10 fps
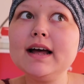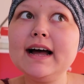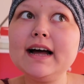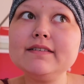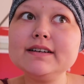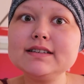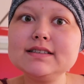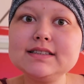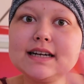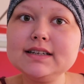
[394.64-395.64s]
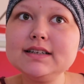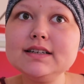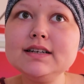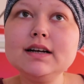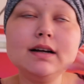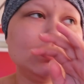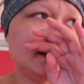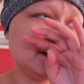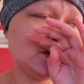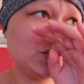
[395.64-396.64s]
have an extended
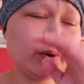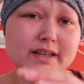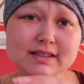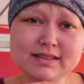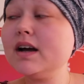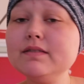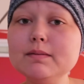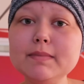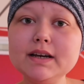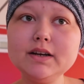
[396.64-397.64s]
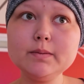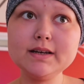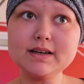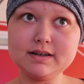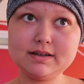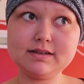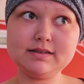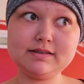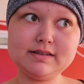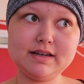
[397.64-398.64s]
choice of the menu,
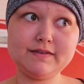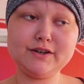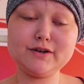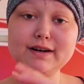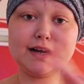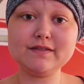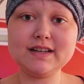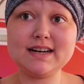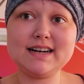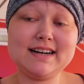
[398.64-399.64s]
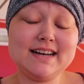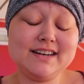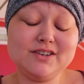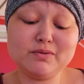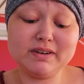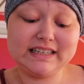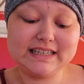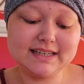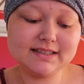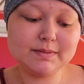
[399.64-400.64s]
because if I don't have that, I don't really
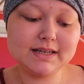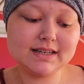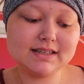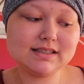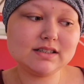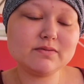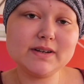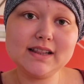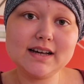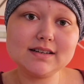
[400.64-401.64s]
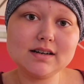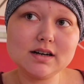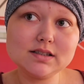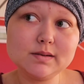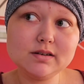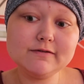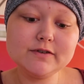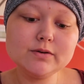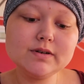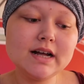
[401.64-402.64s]
eat because I don't really like the hospital
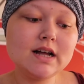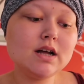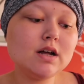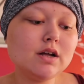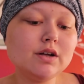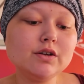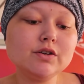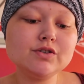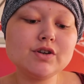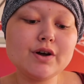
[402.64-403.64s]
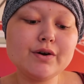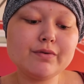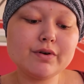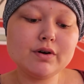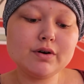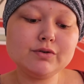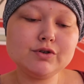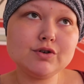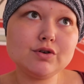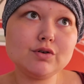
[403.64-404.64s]
food. So for those